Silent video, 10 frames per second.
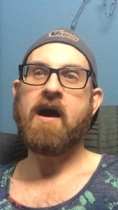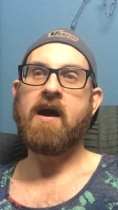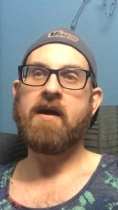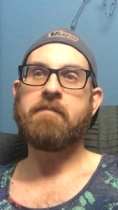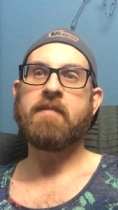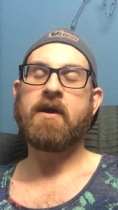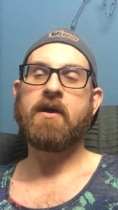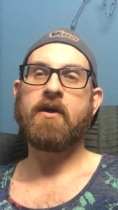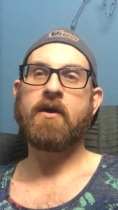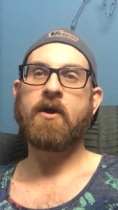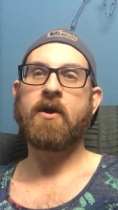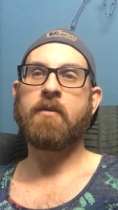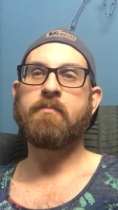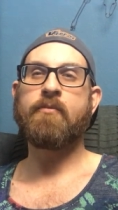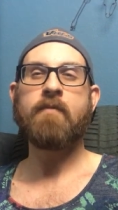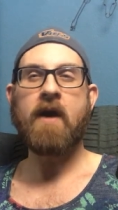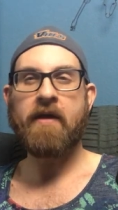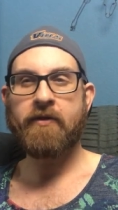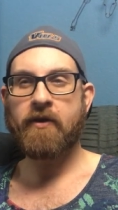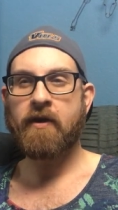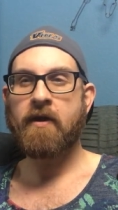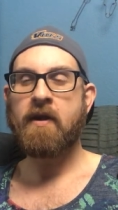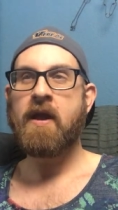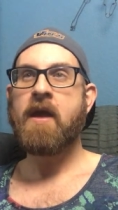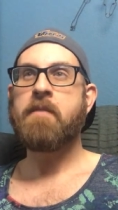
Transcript: Her brother